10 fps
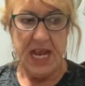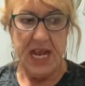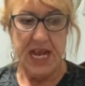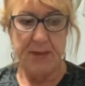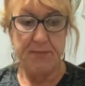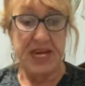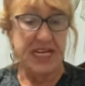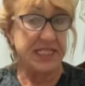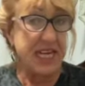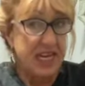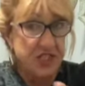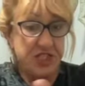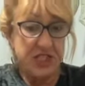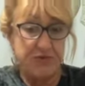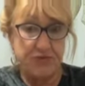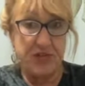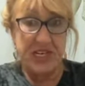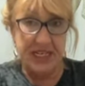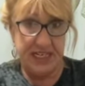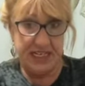and my intention
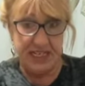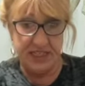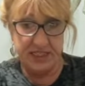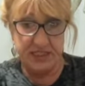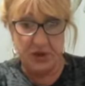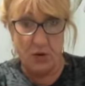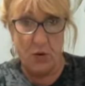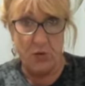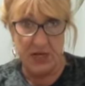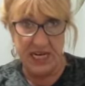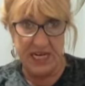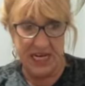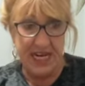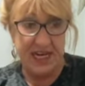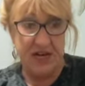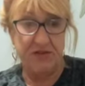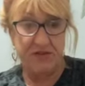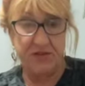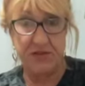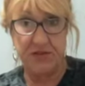really is to only lay out
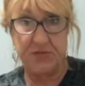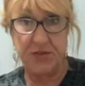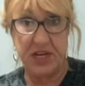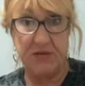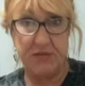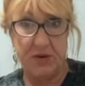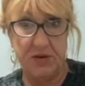three